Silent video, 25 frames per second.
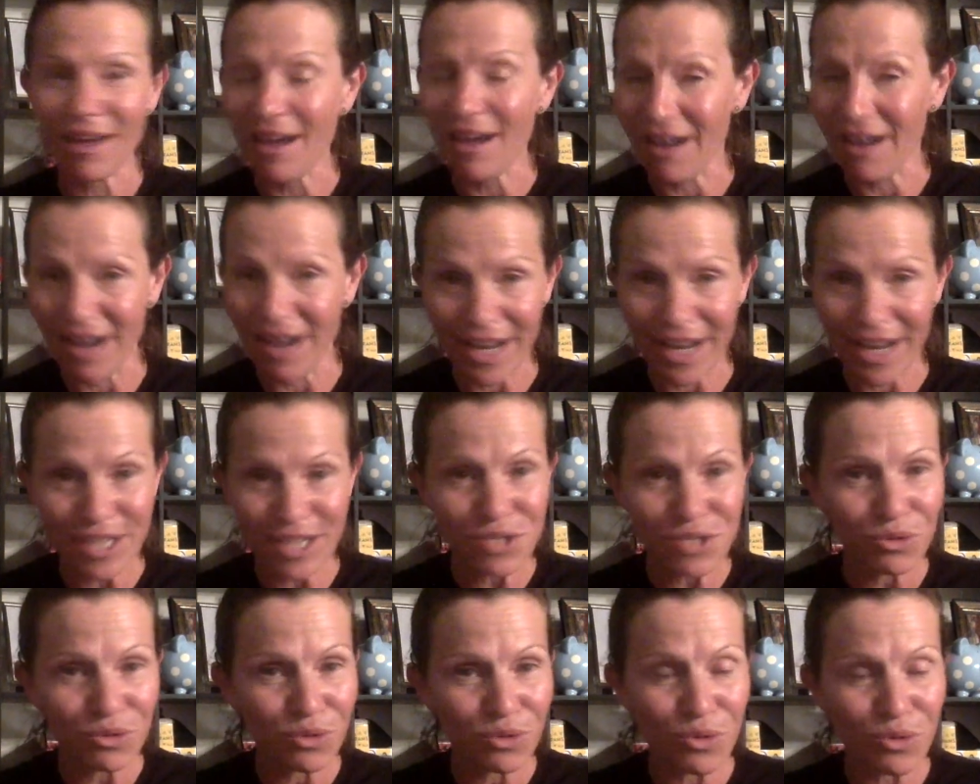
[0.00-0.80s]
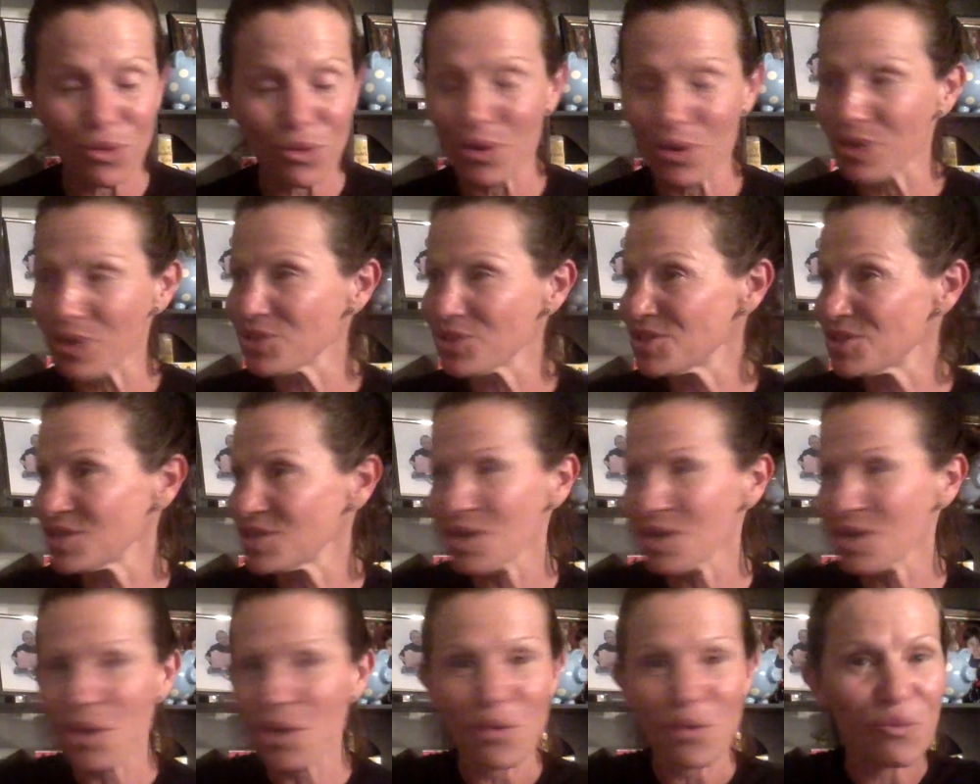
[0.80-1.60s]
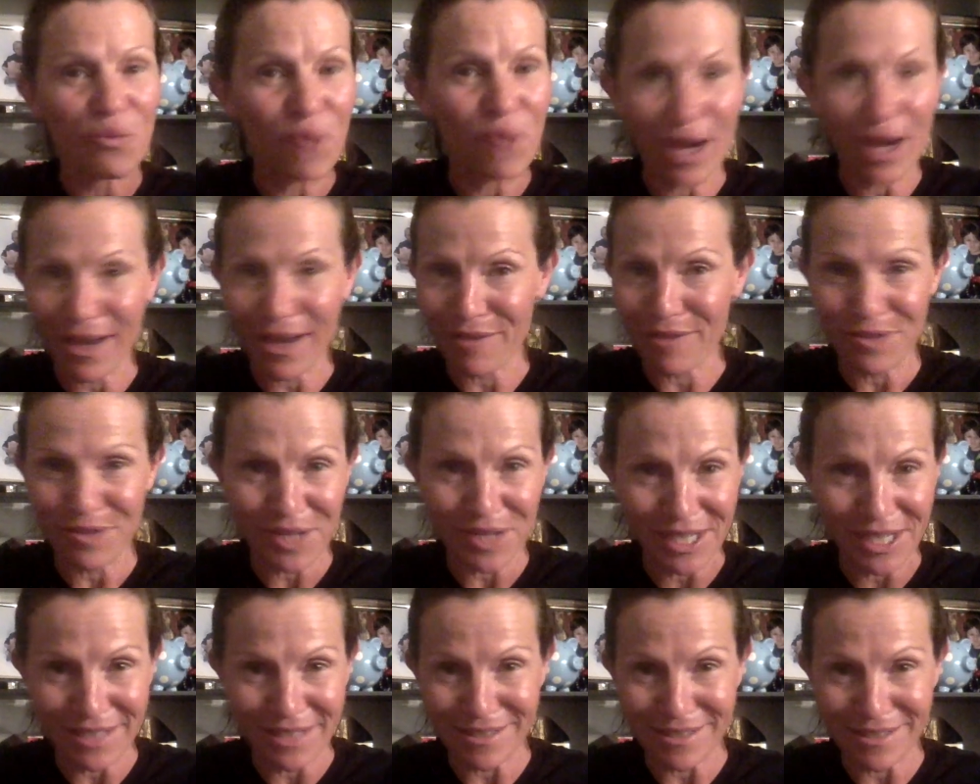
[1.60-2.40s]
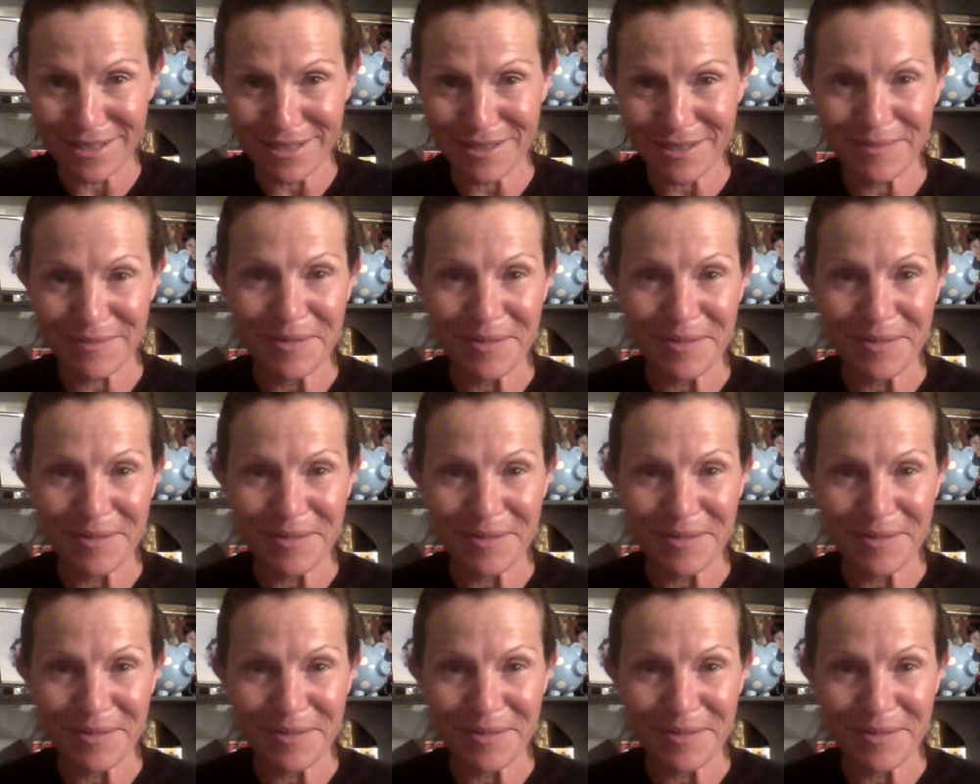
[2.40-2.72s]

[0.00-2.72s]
a high school course, whatever it is.